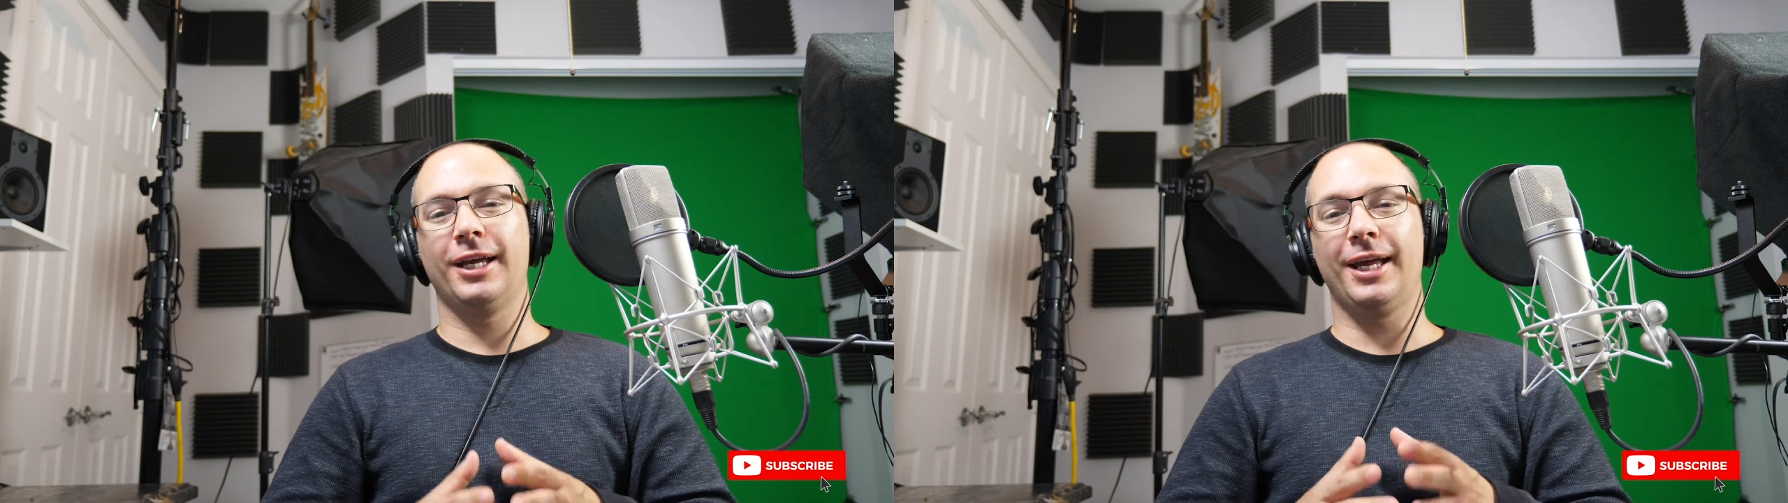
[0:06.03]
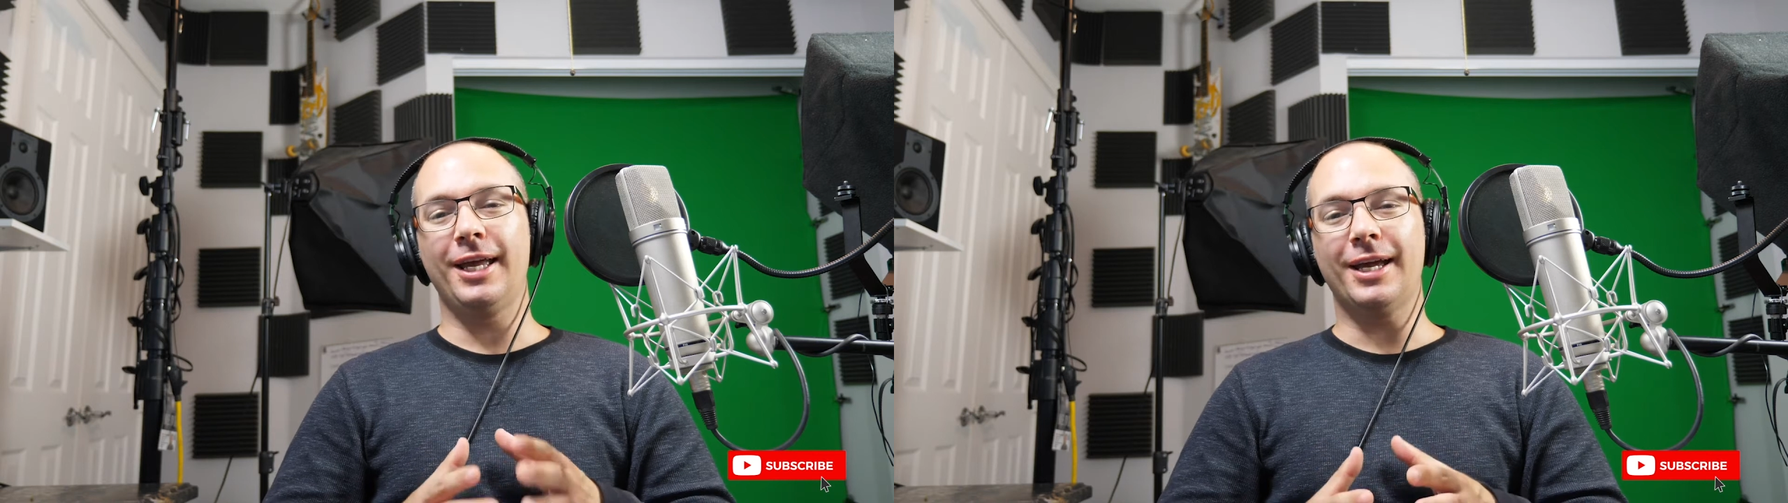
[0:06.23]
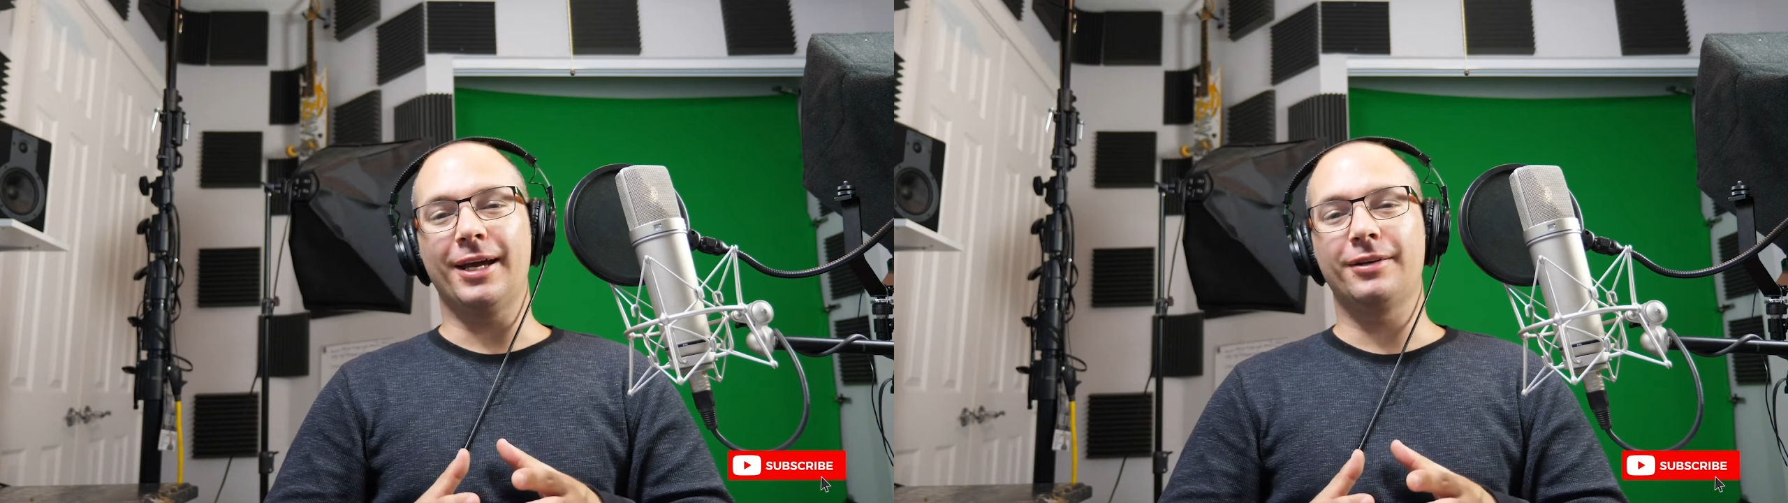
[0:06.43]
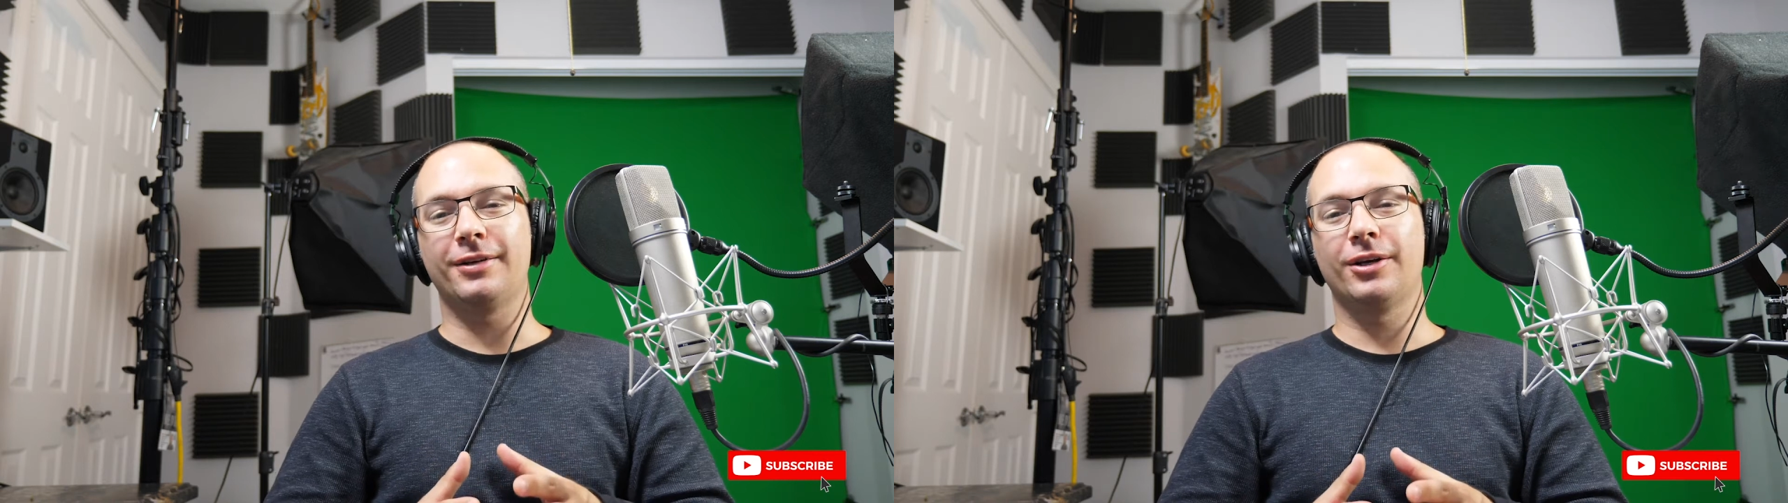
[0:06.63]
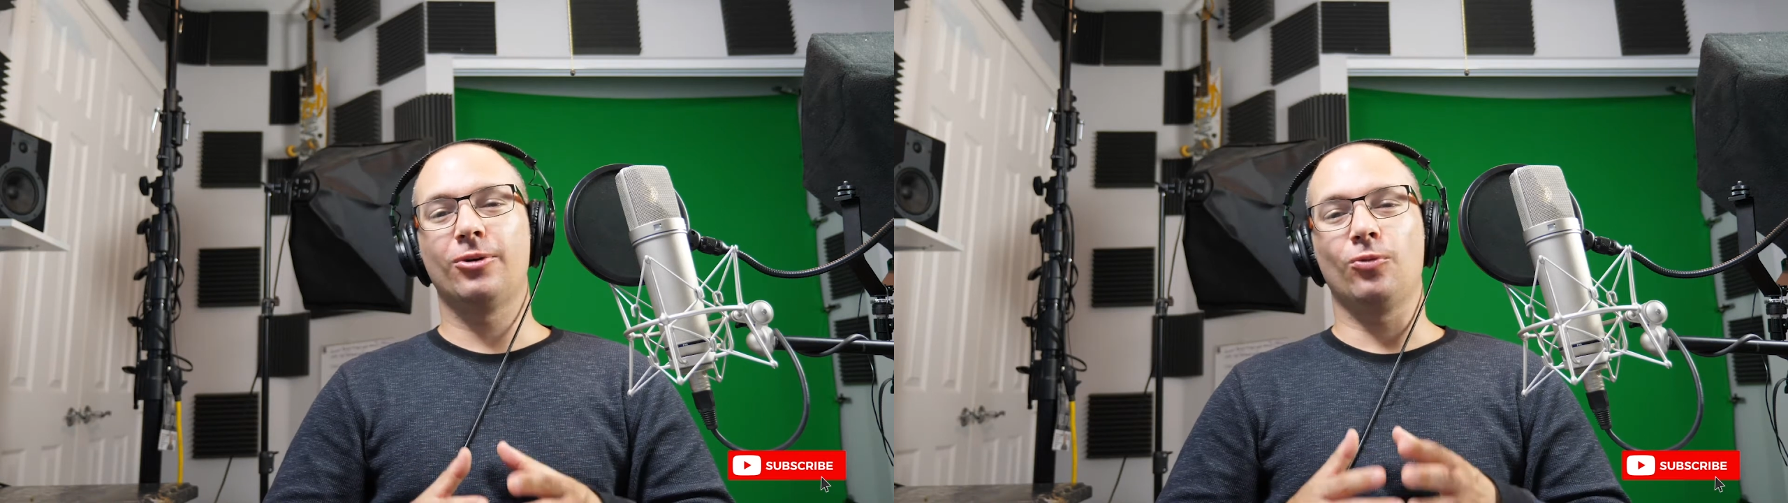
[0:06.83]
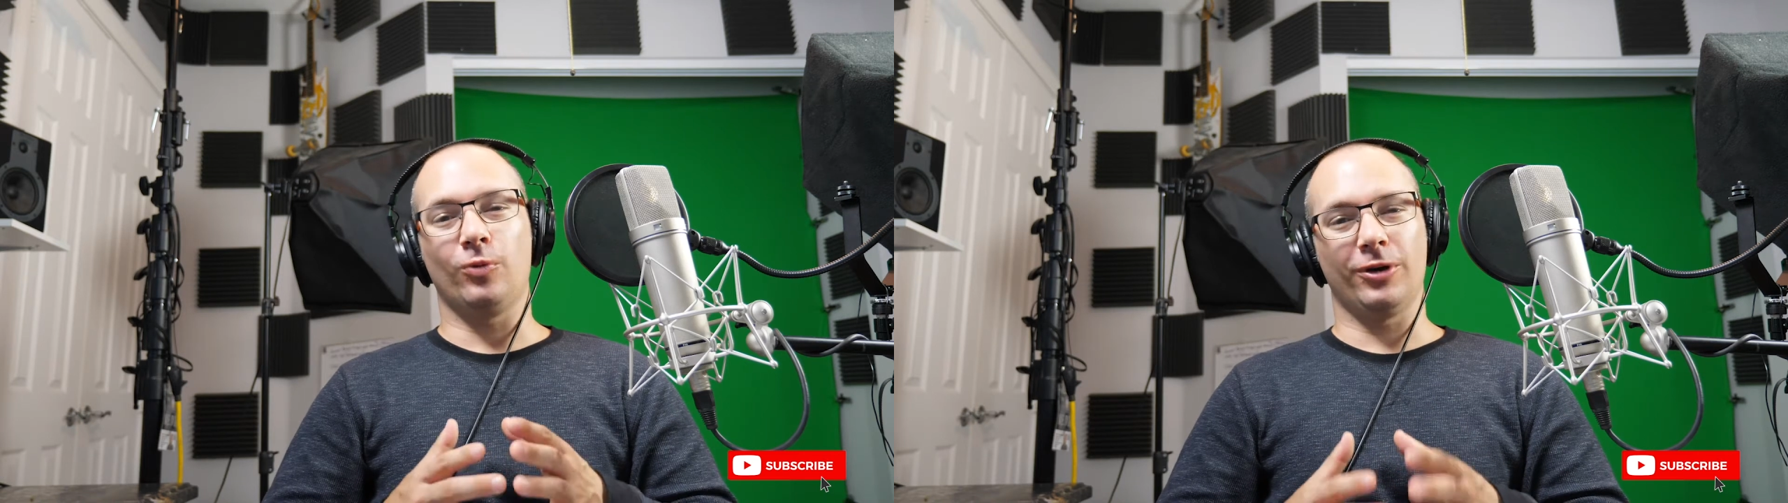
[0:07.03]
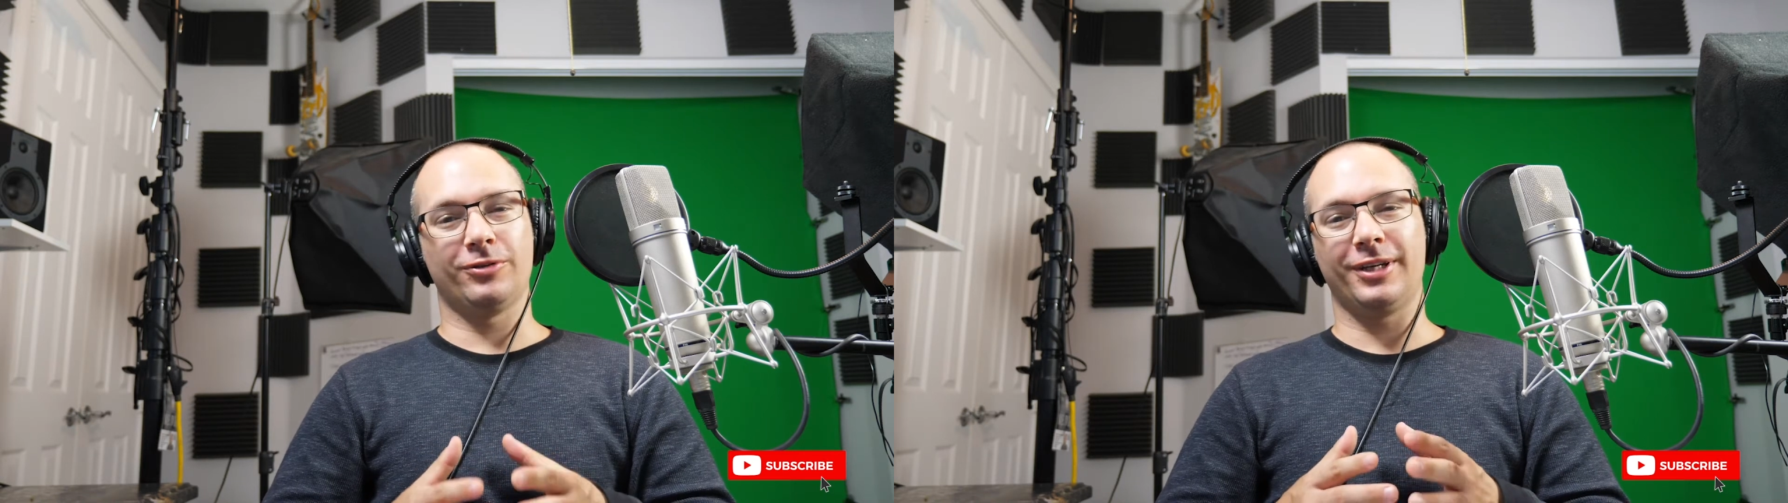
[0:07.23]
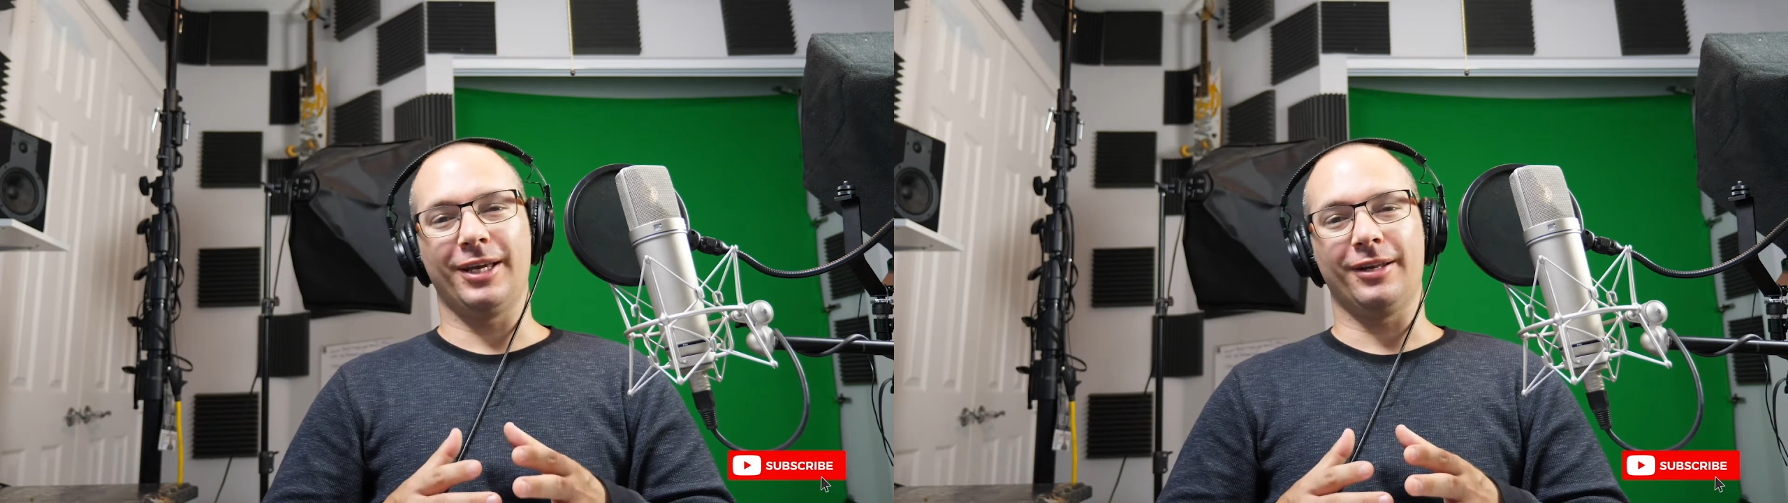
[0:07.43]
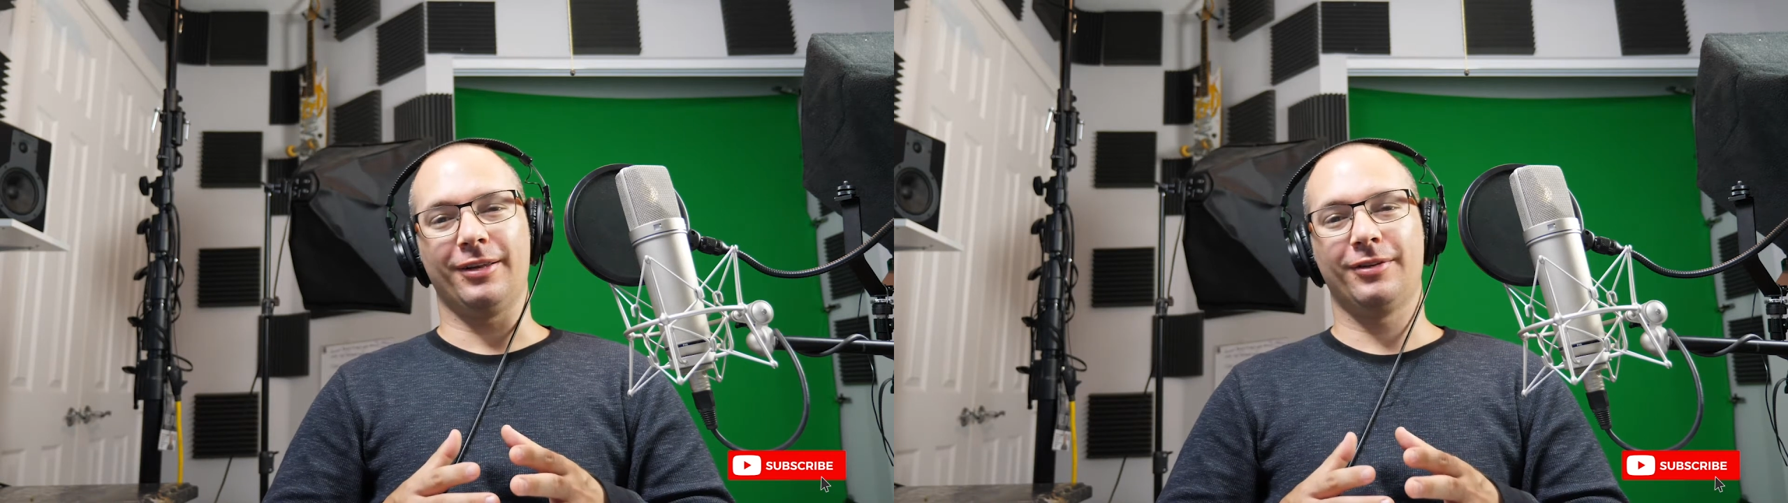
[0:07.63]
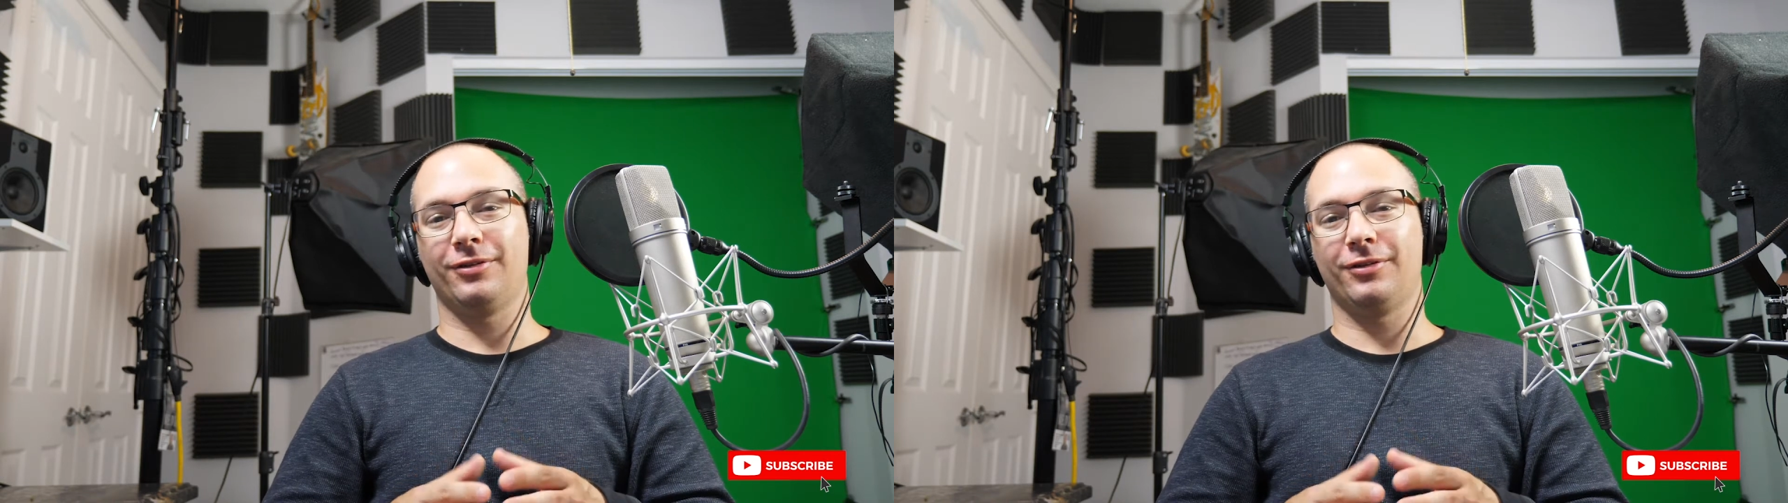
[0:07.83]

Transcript: and where to get it.